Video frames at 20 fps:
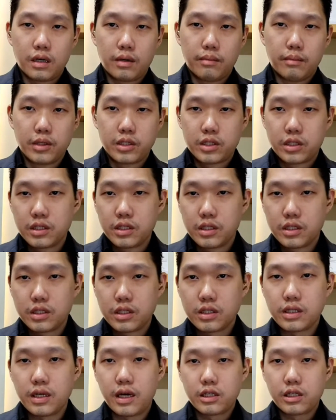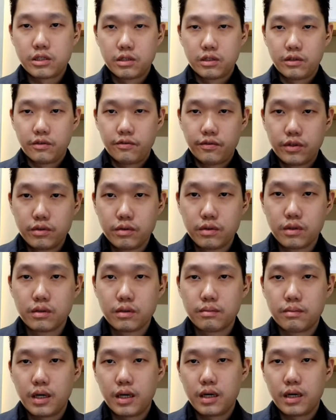much of this is actually
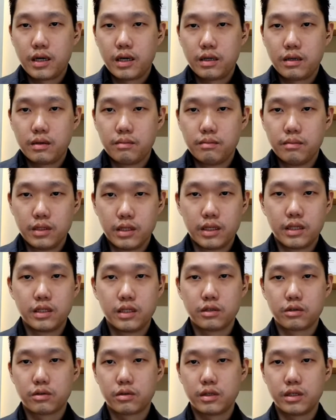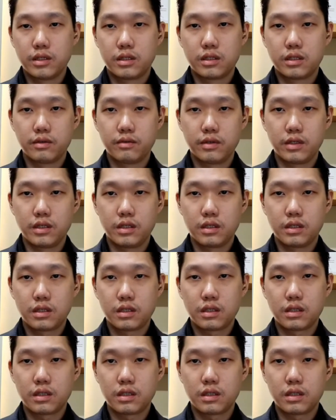fueled by millennial creativity.